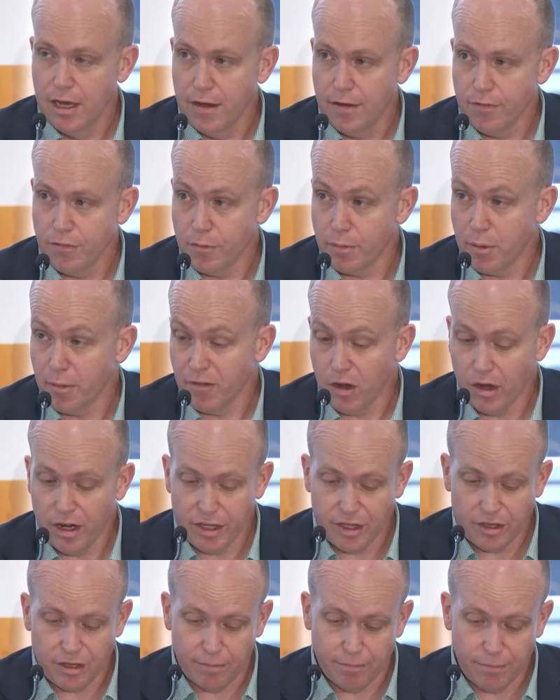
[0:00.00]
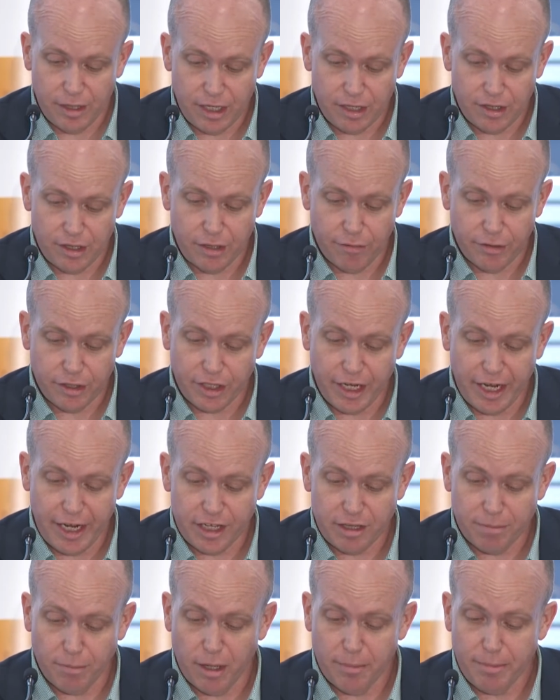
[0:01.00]
For providers, it means they're
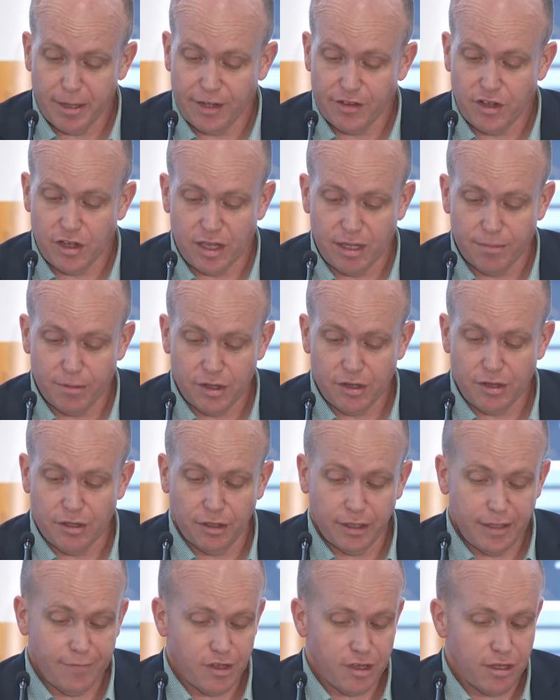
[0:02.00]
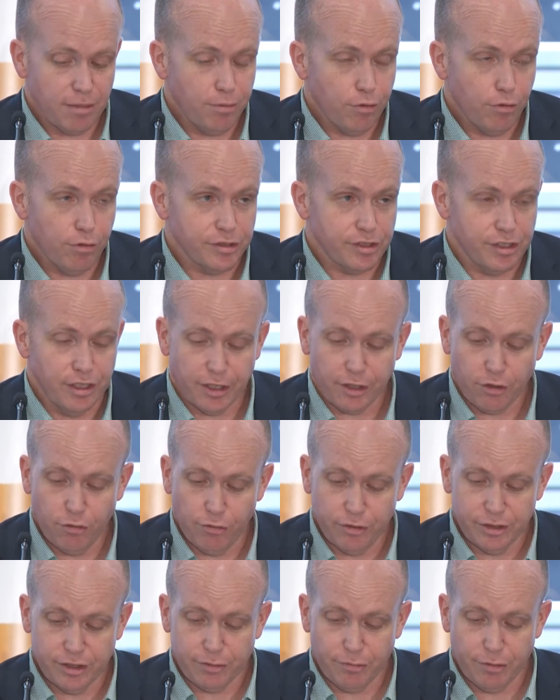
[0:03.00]
engaged by participants to deliver supports in
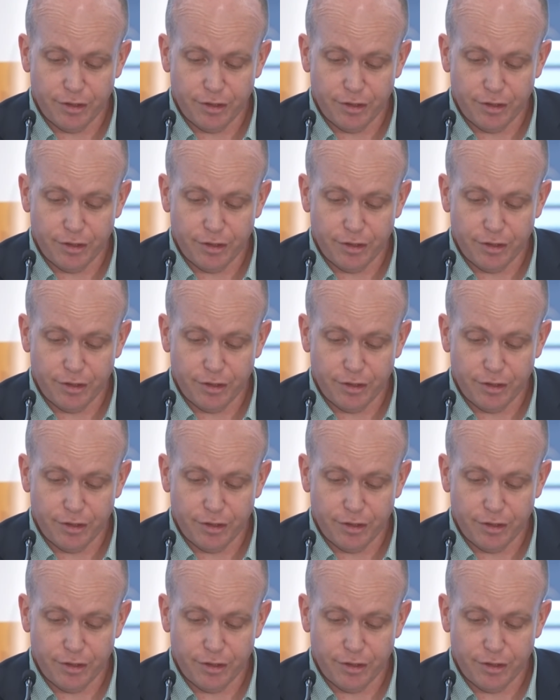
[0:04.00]
accordance